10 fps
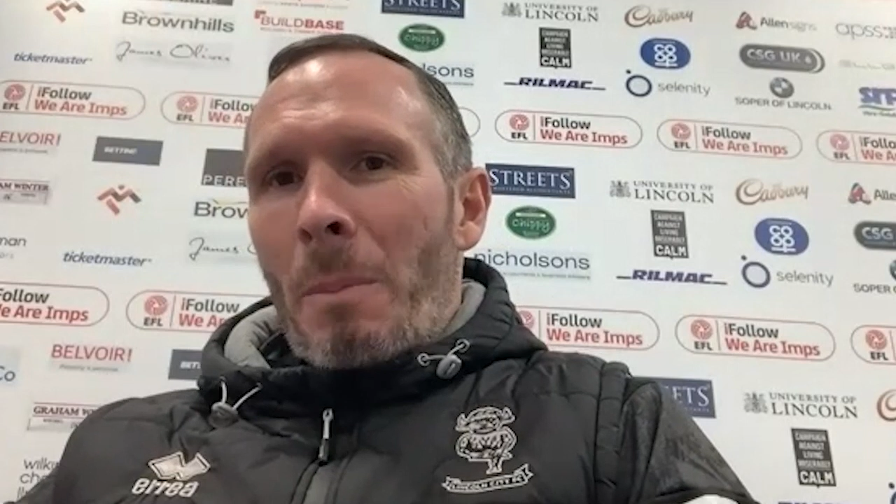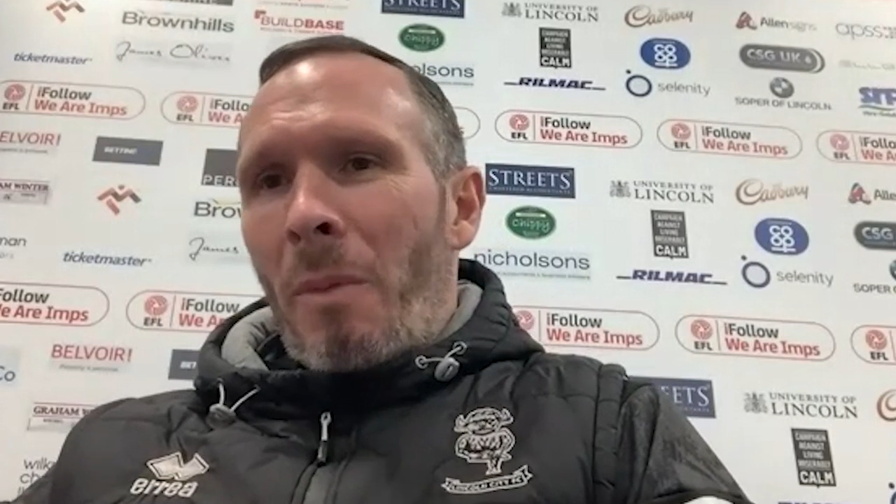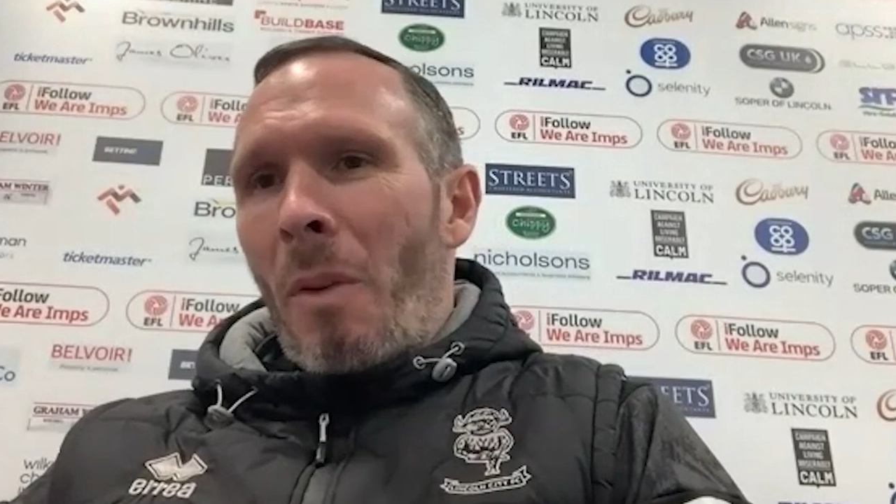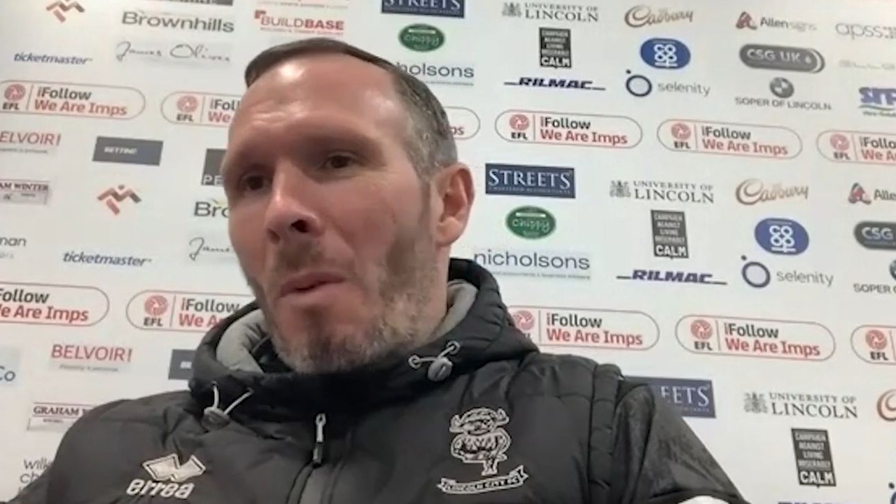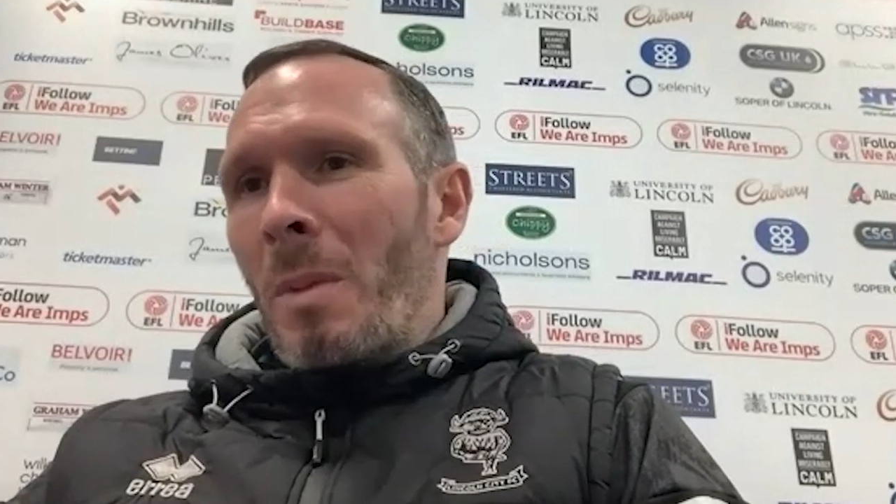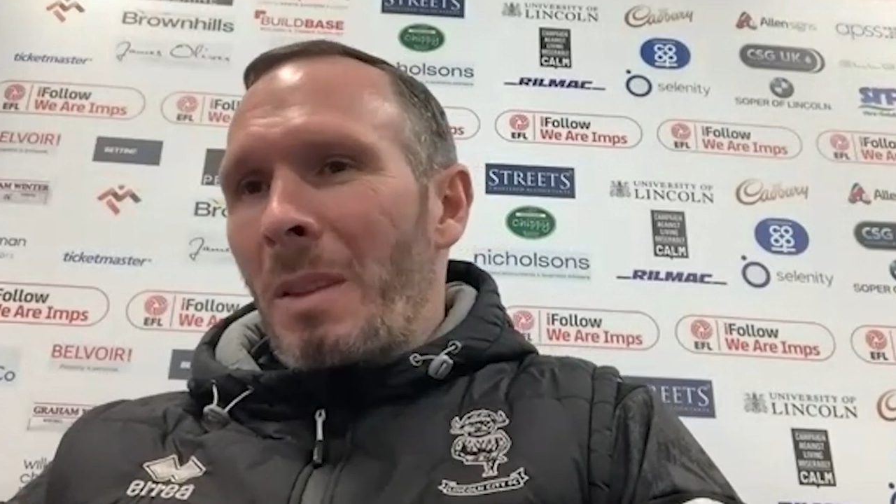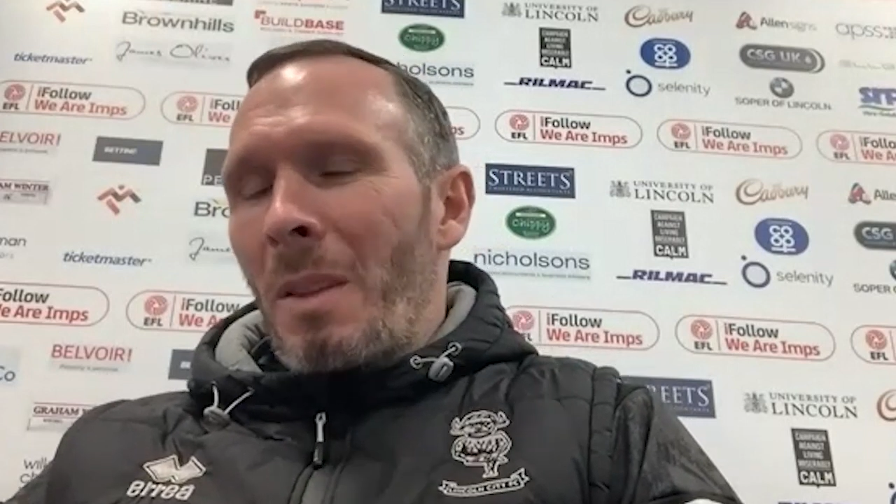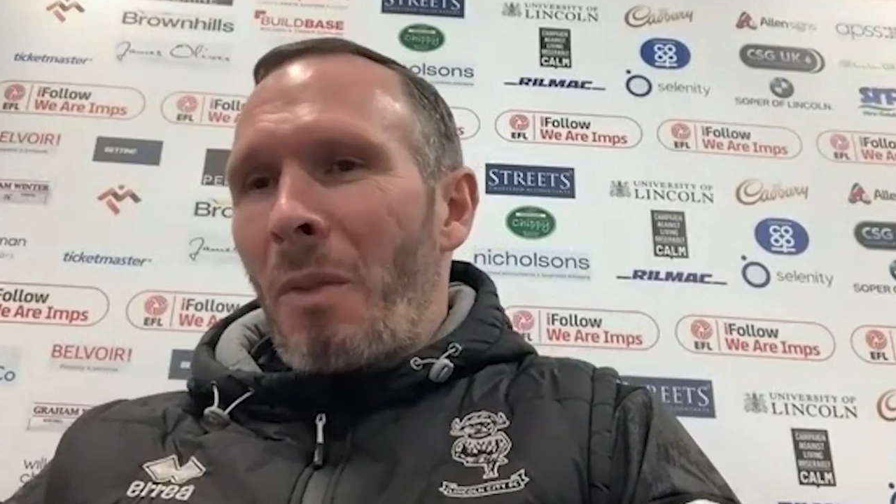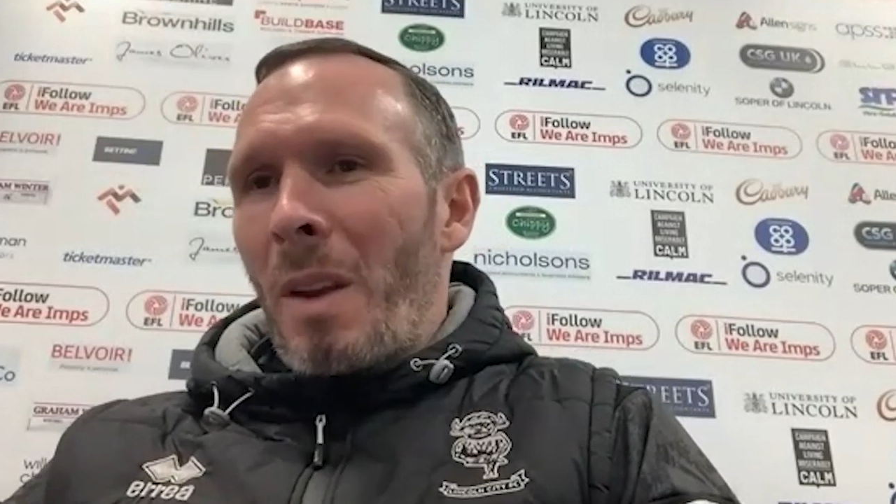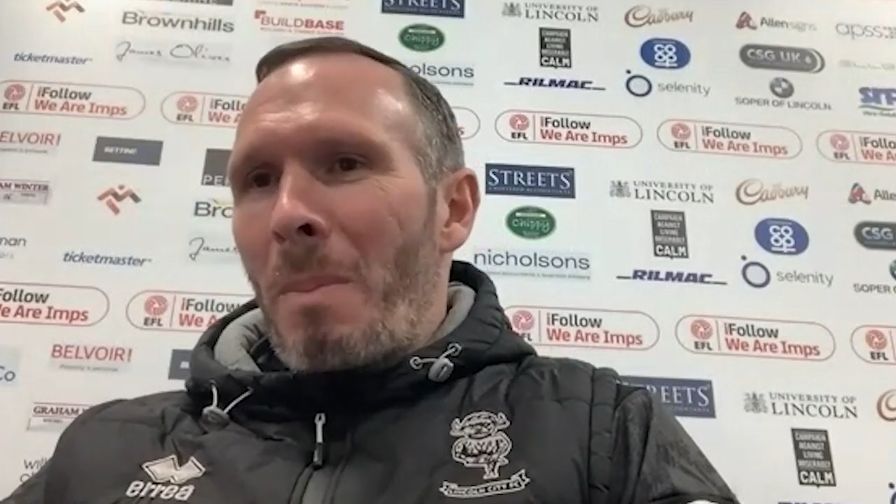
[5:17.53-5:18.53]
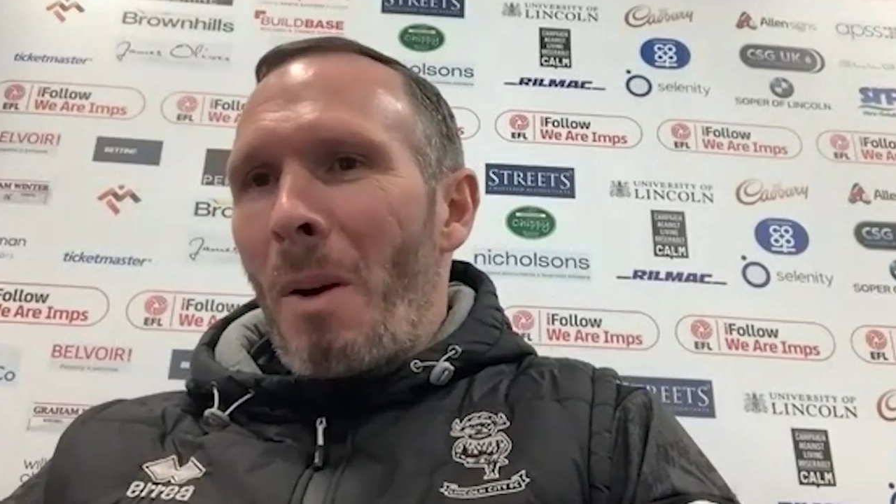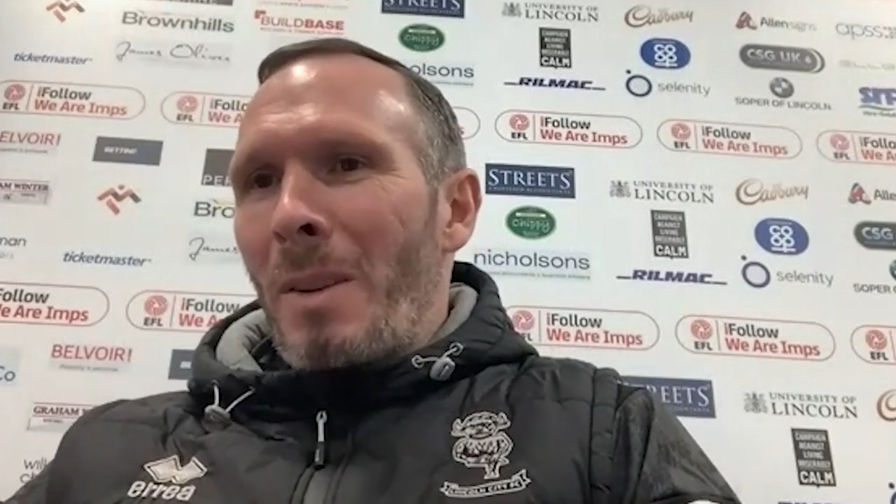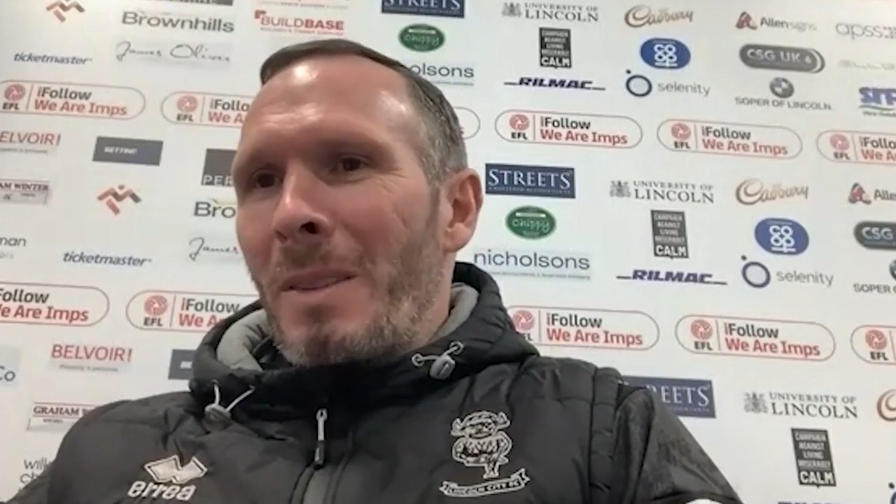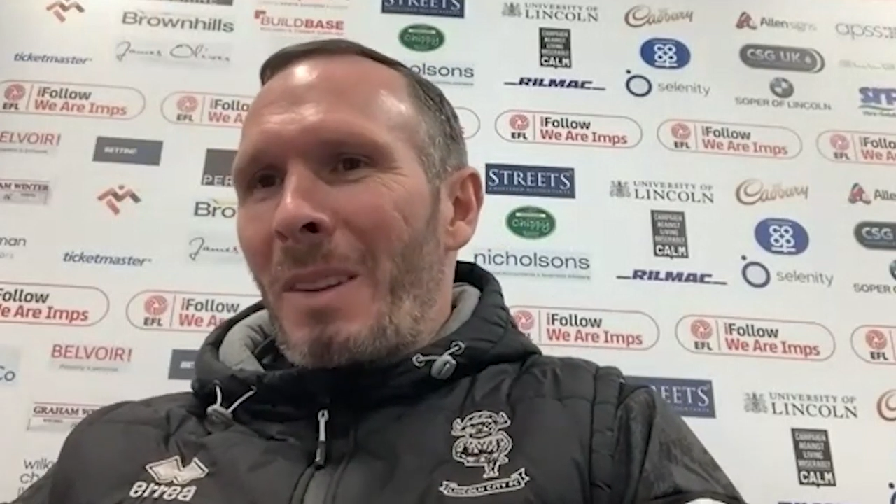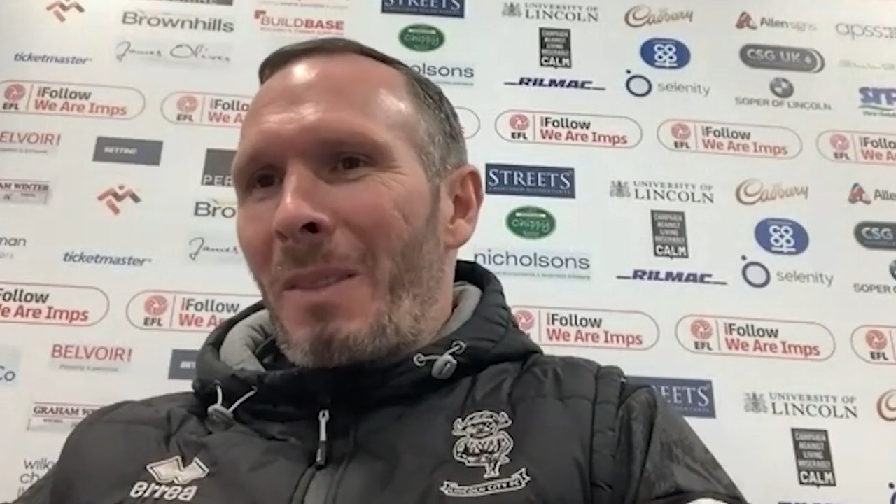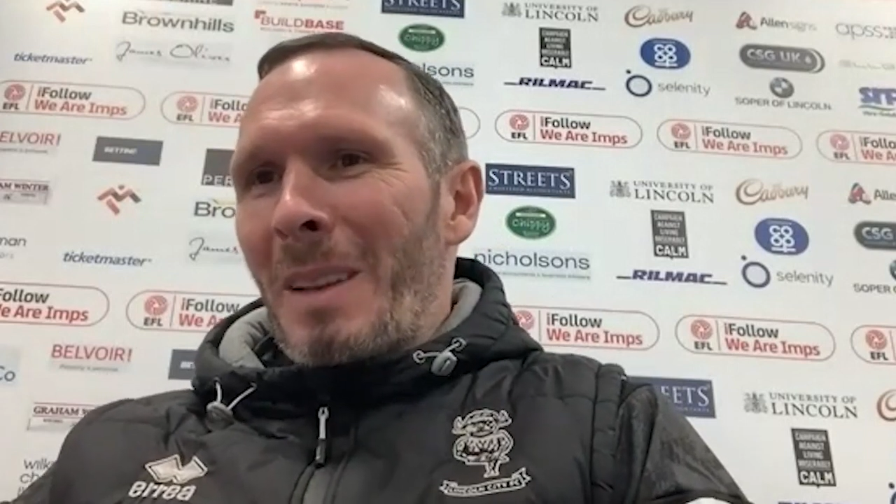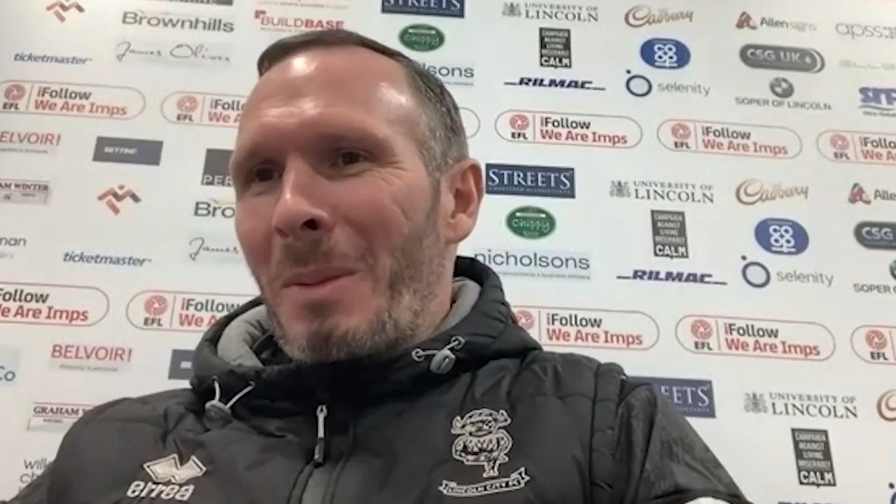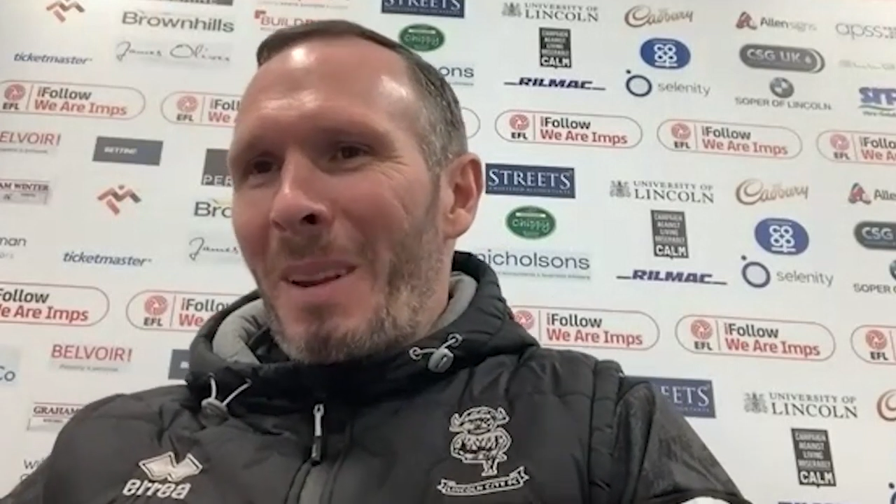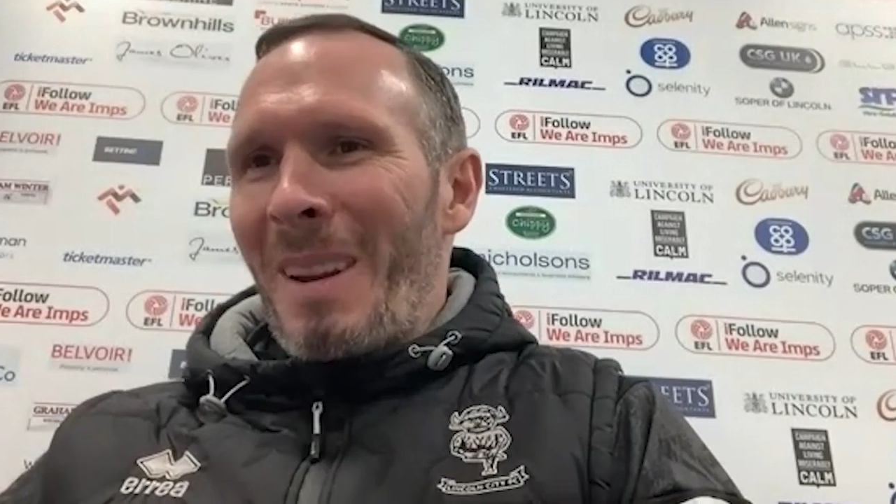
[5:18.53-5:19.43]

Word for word: performance than the three points, if that's what you're